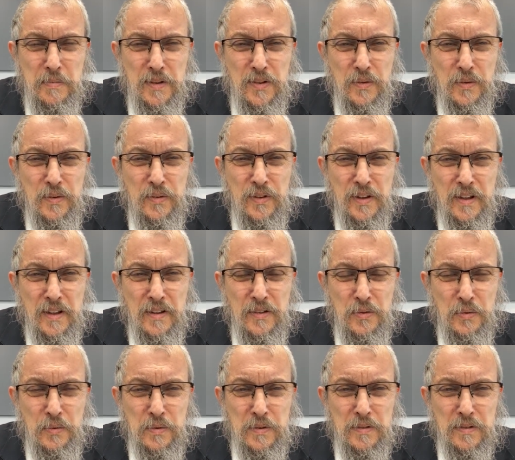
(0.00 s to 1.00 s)
mitzvahs in
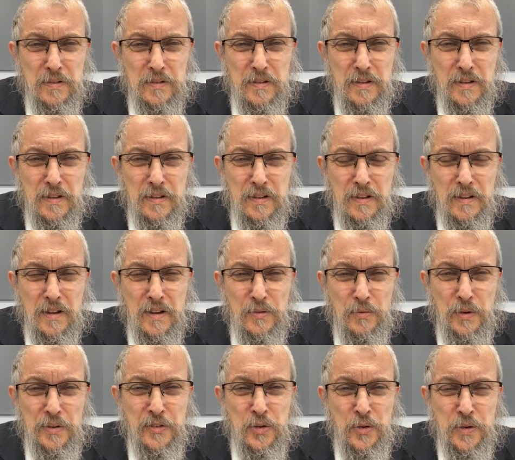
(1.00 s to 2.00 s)
this world, and
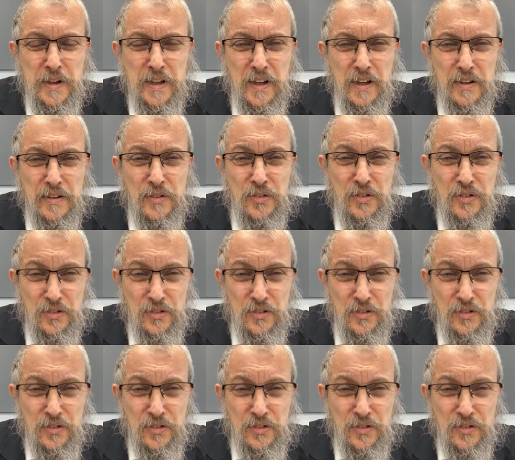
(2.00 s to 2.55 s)
returning our